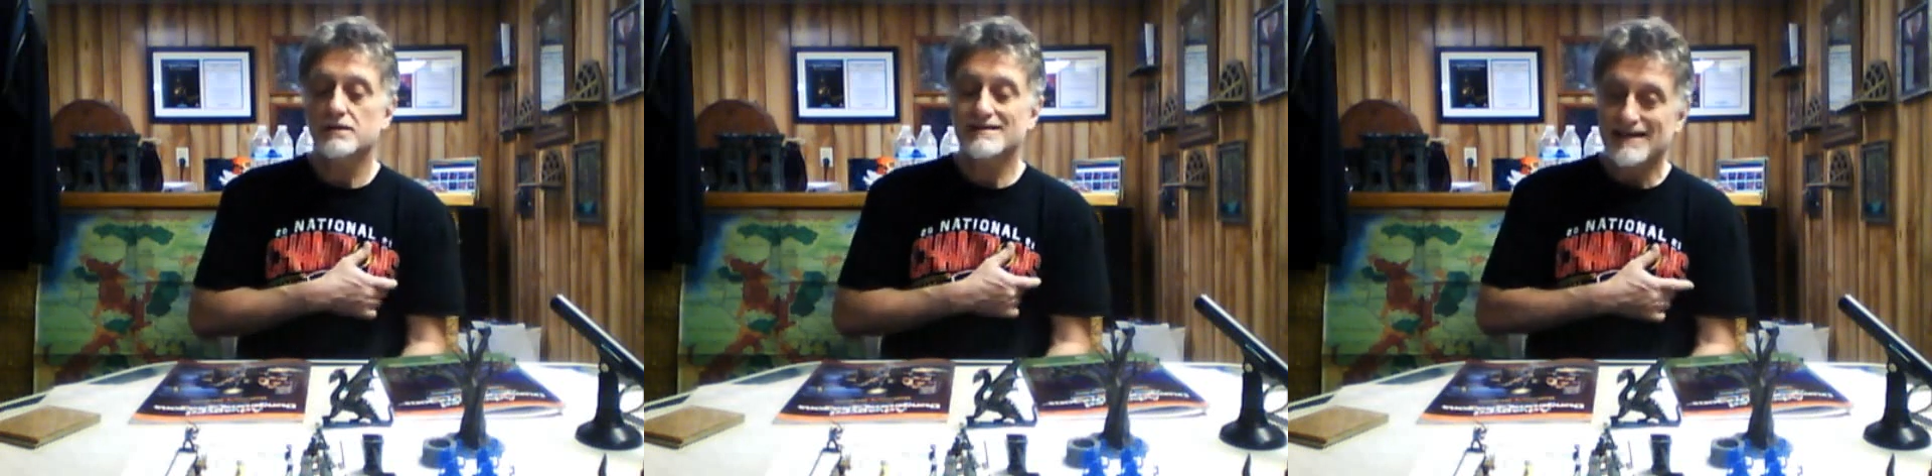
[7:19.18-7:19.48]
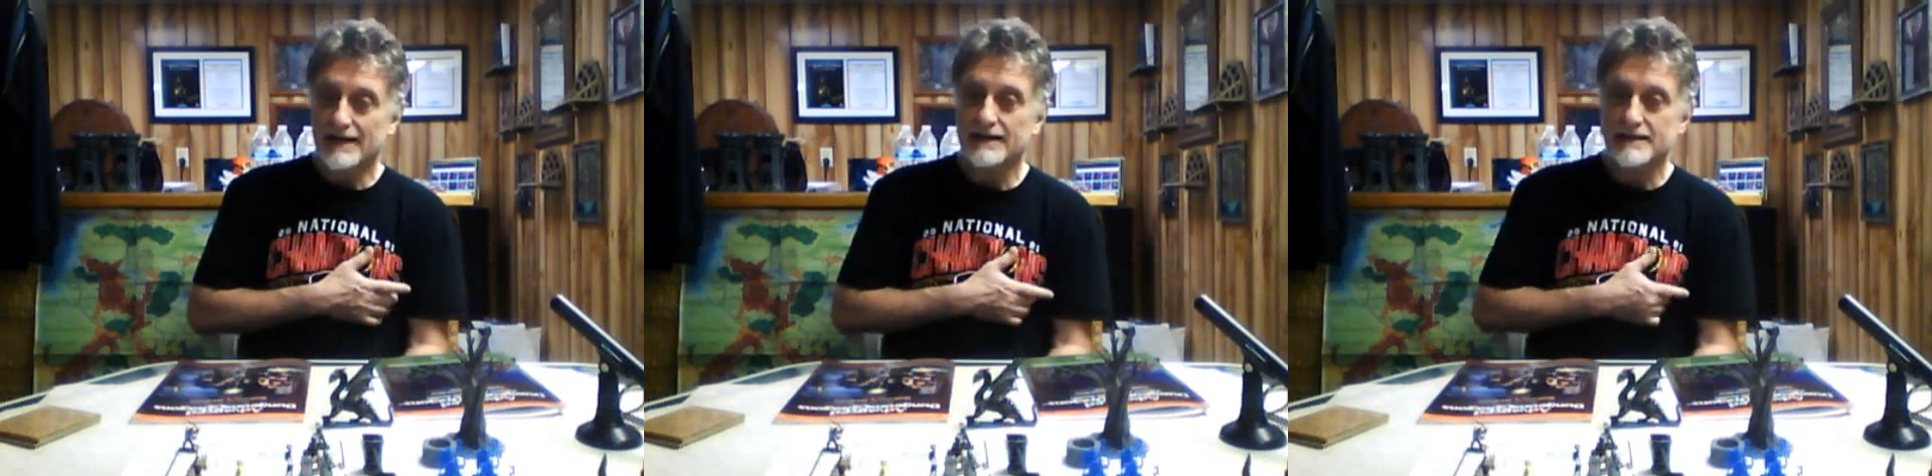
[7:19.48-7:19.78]

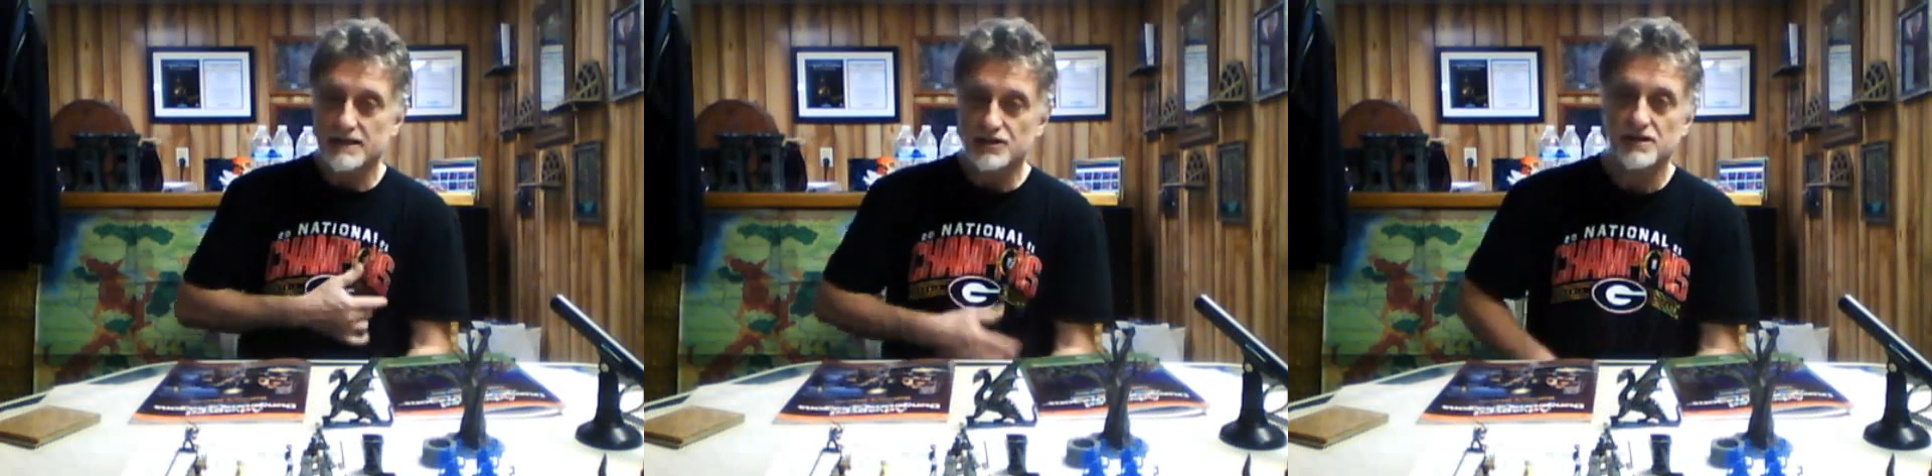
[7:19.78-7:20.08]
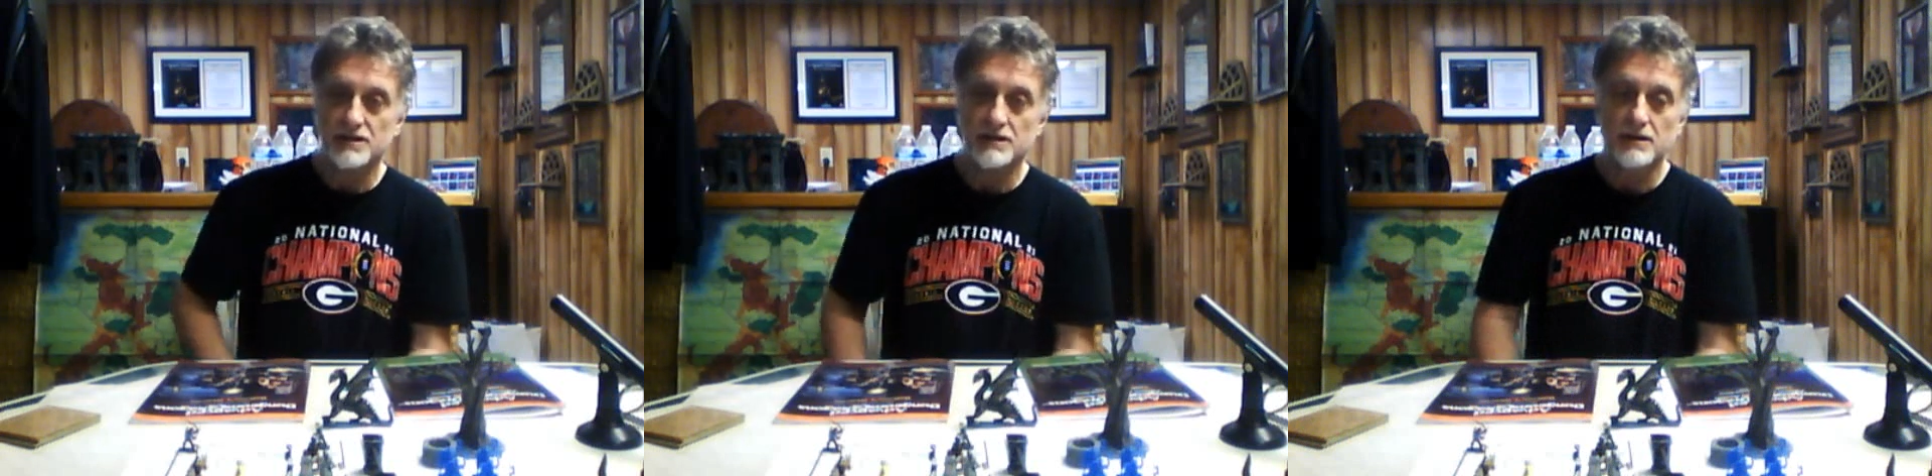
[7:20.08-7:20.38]
Second
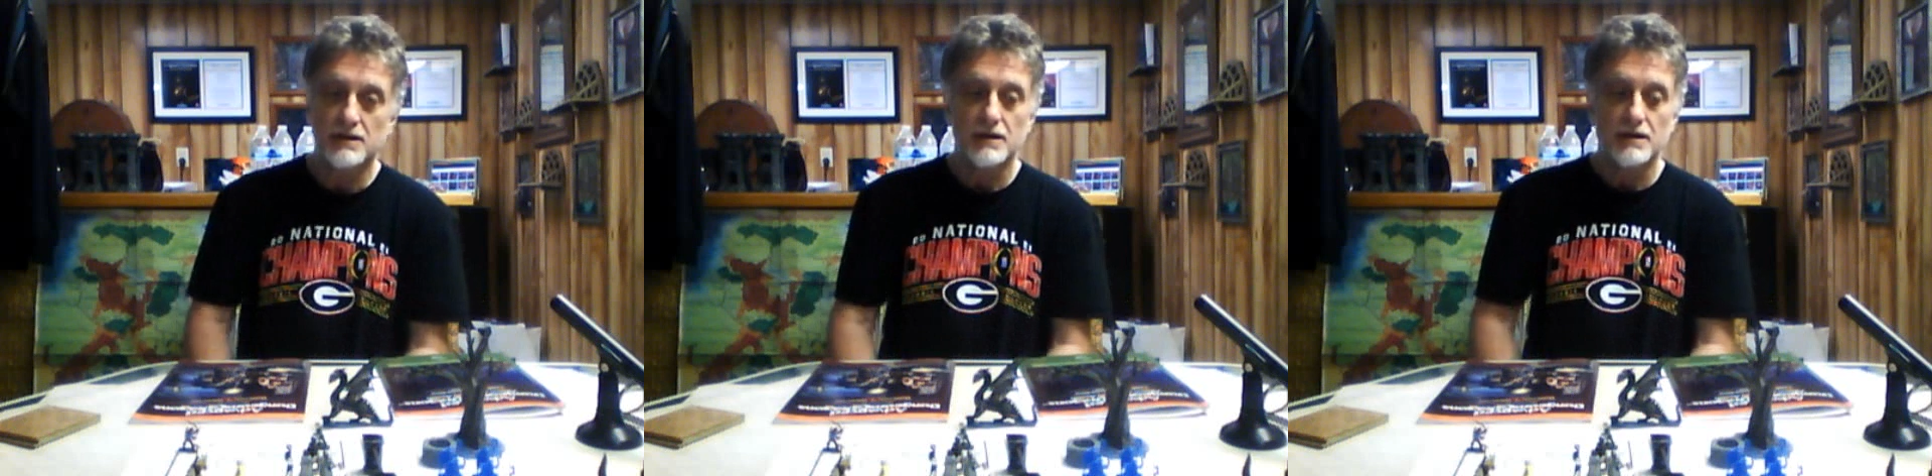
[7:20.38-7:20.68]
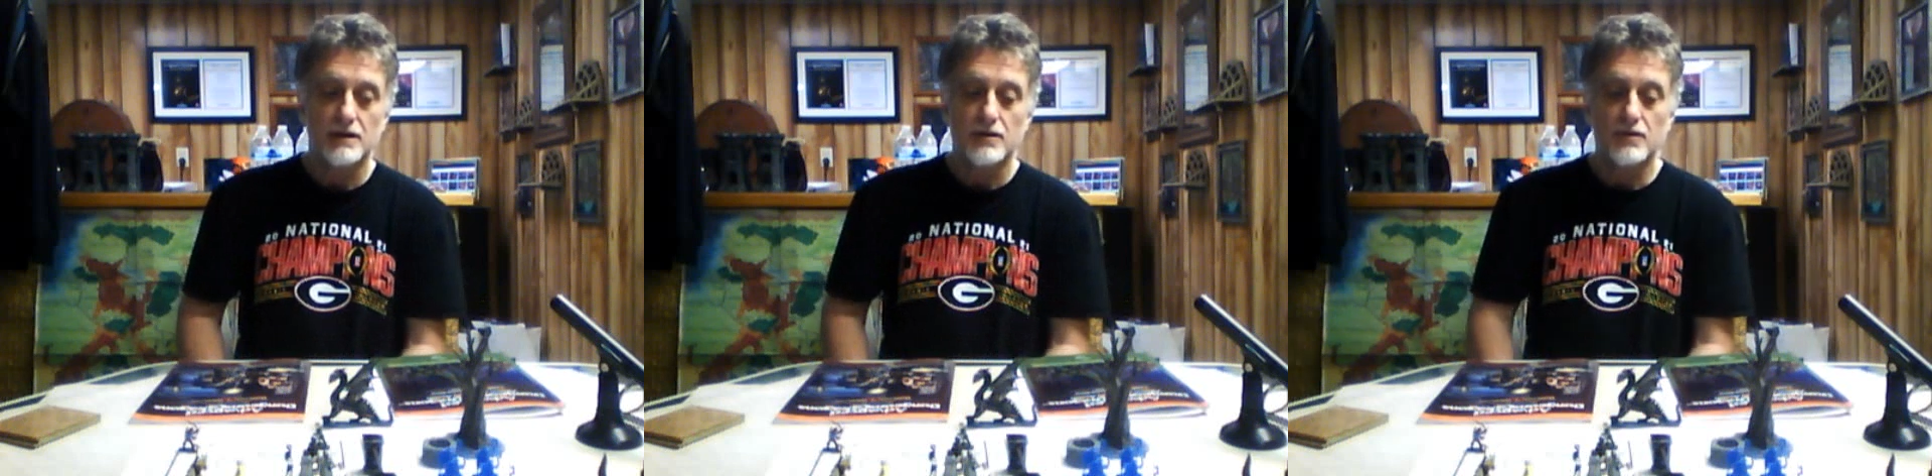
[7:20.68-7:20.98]
edition
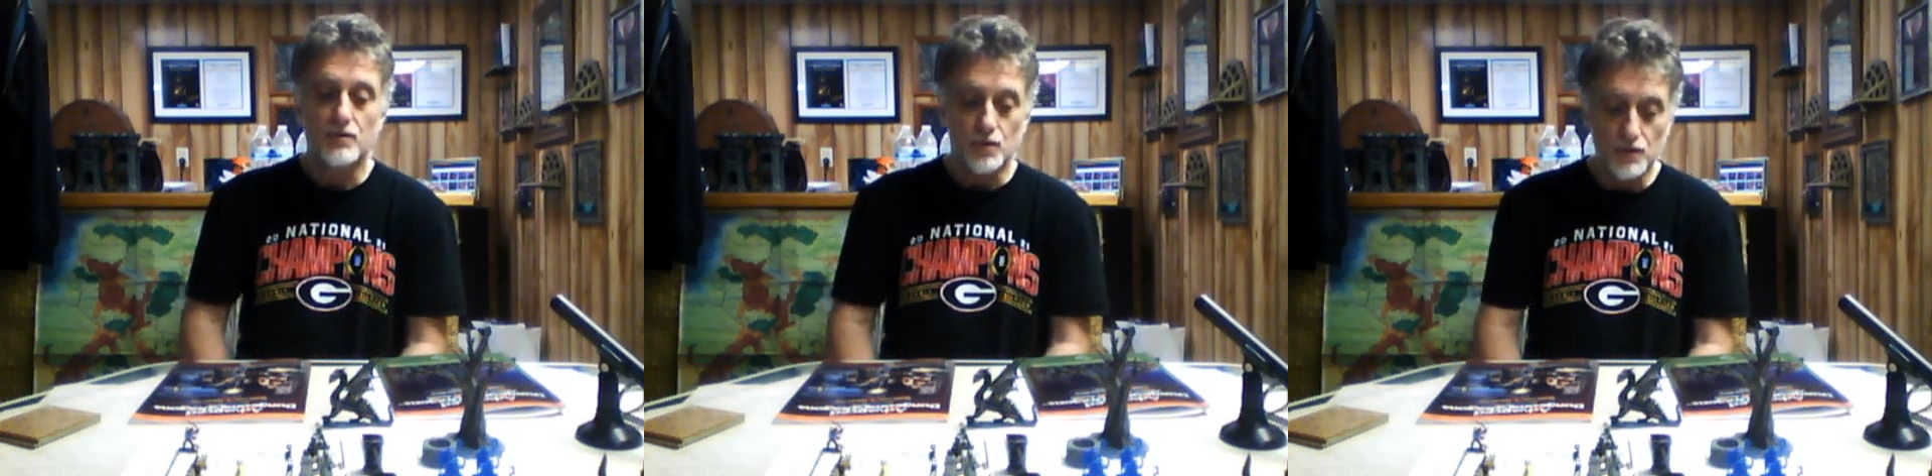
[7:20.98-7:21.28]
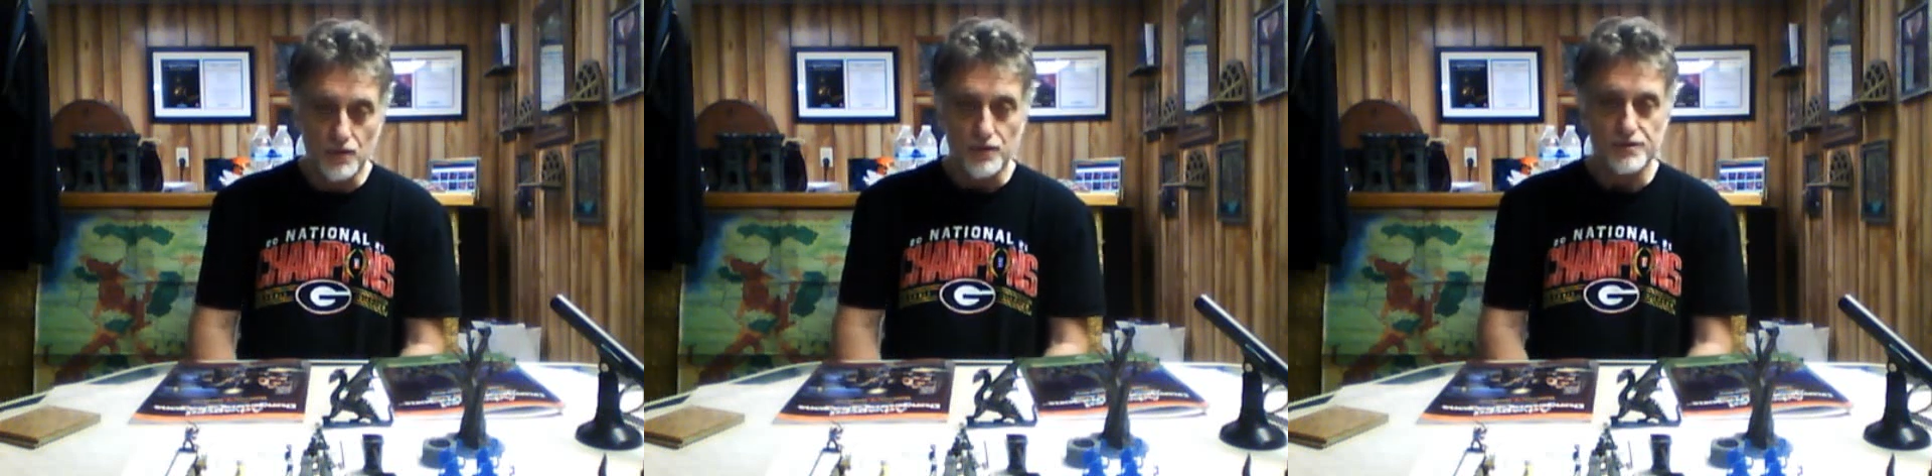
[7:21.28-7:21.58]

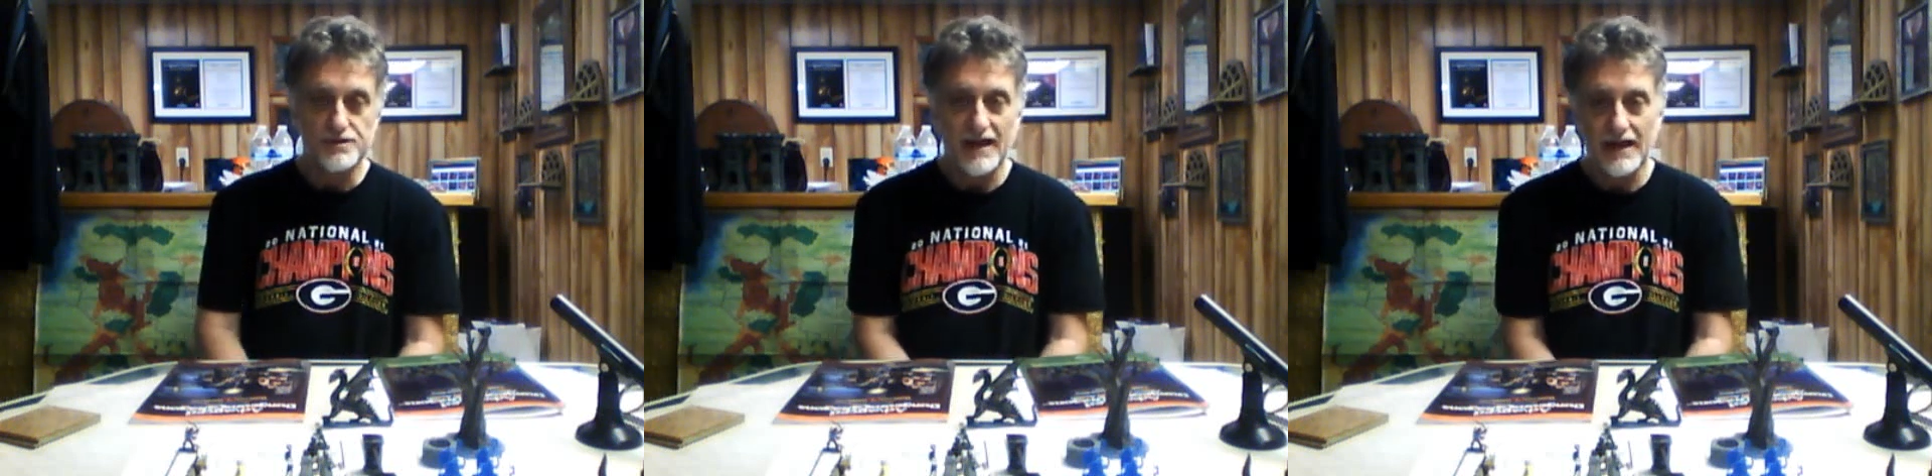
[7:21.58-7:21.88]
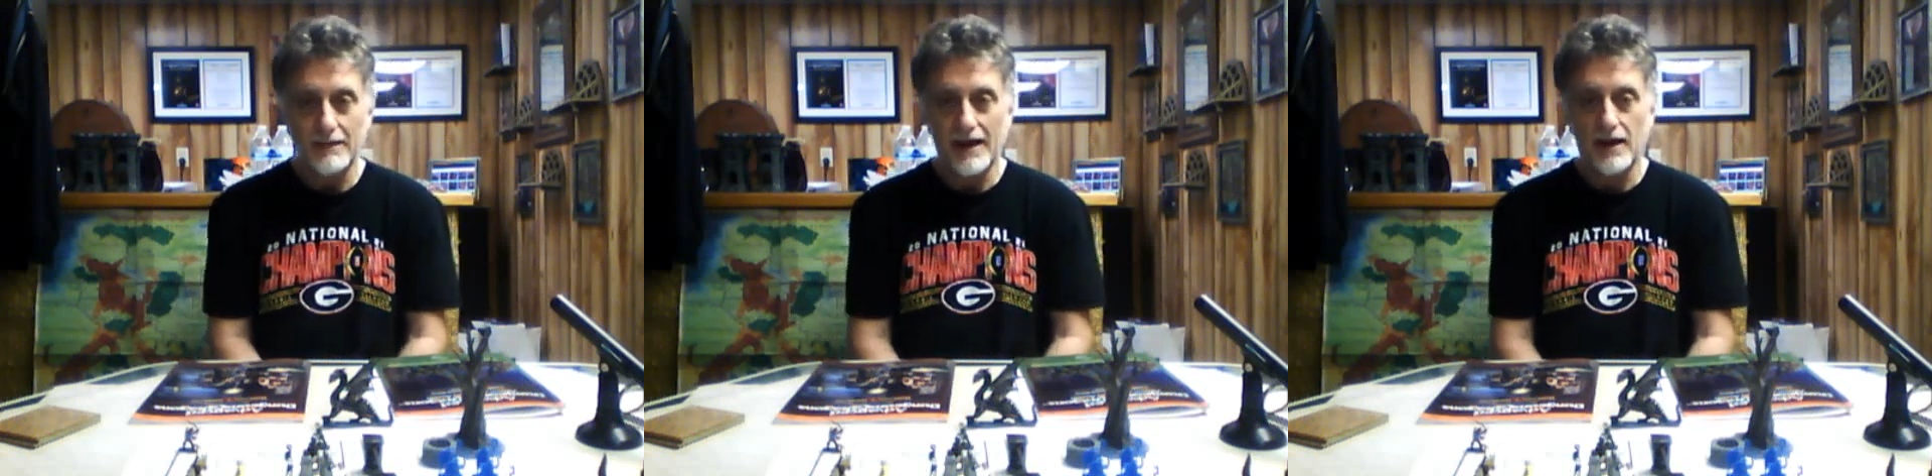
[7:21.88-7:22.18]
rules
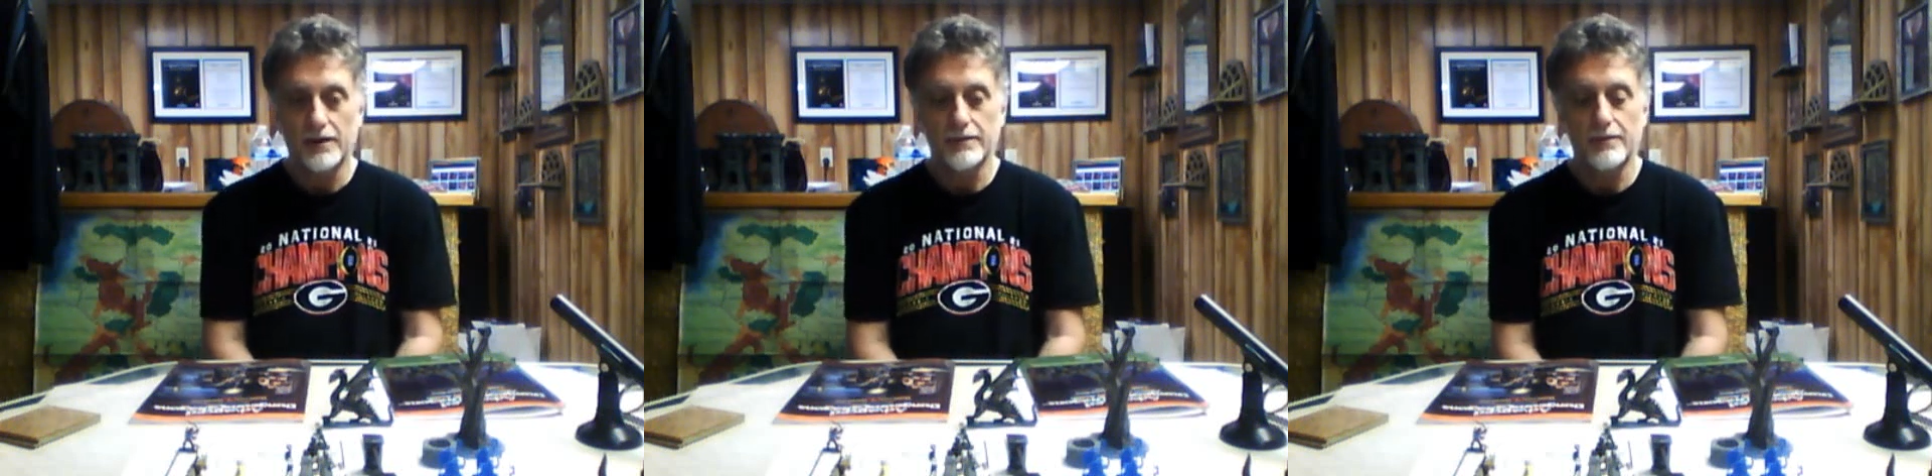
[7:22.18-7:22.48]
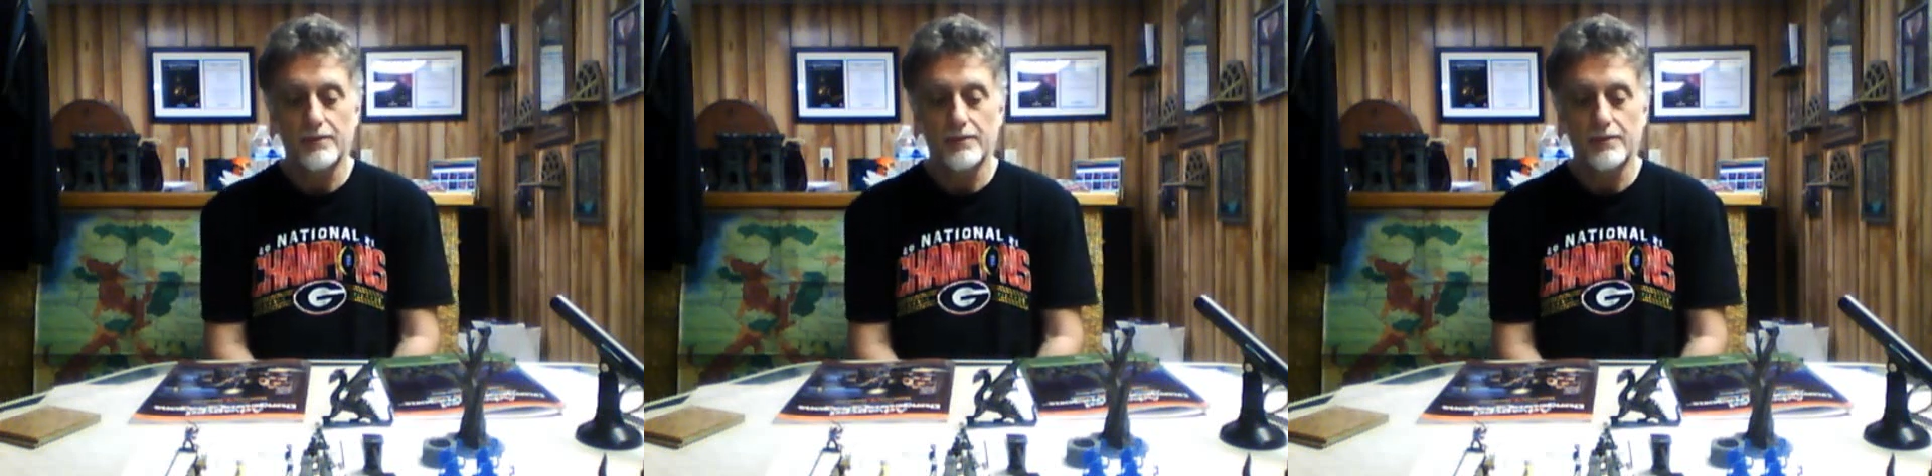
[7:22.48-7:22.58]
came out,